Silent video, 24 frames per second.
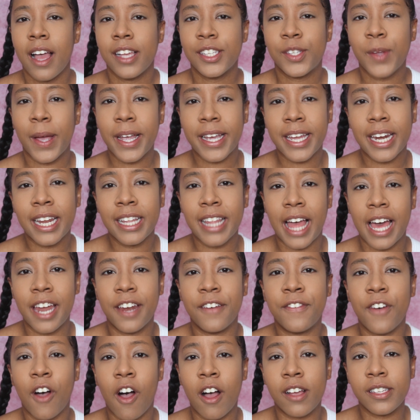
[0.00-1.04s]
So I get a lot
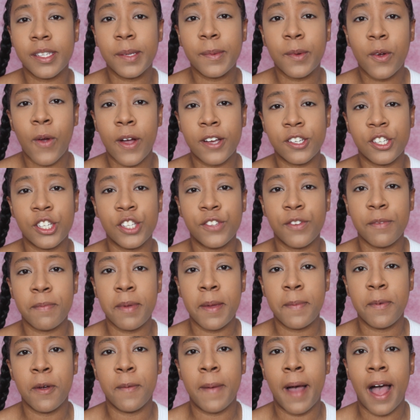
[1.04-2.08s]
of awesome questions from
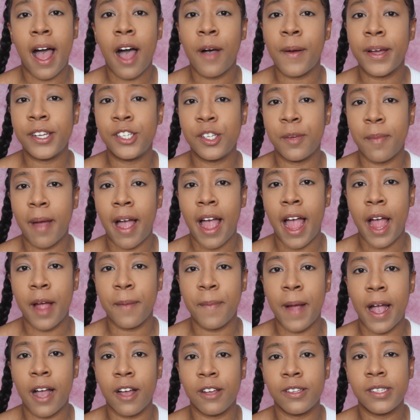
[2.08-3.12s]
people about how I do my
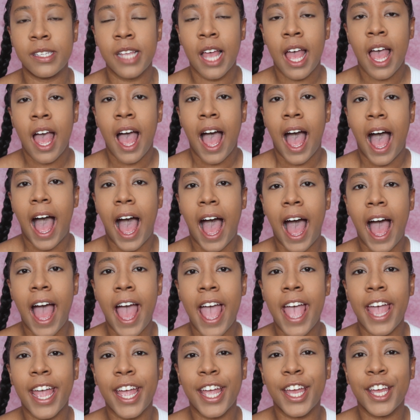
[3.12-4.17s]
eyebrows.
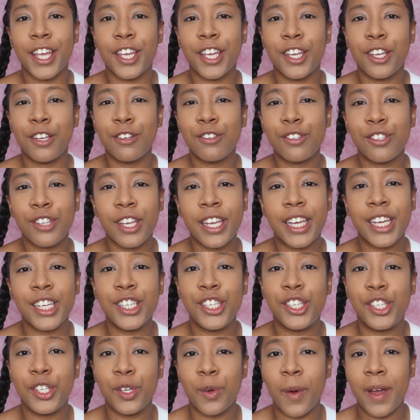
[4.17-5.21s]
I usually
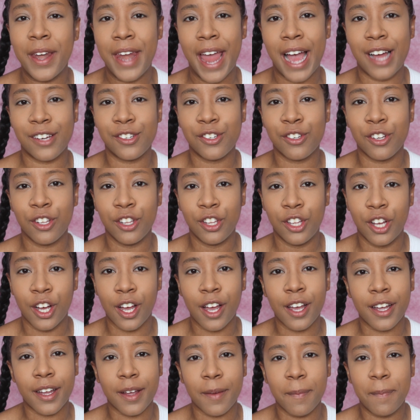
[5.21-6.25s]
can do a natural
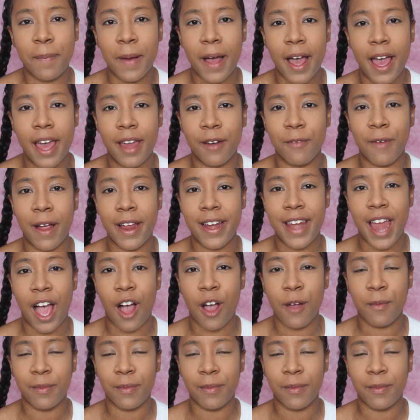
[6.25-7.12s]
look, but right now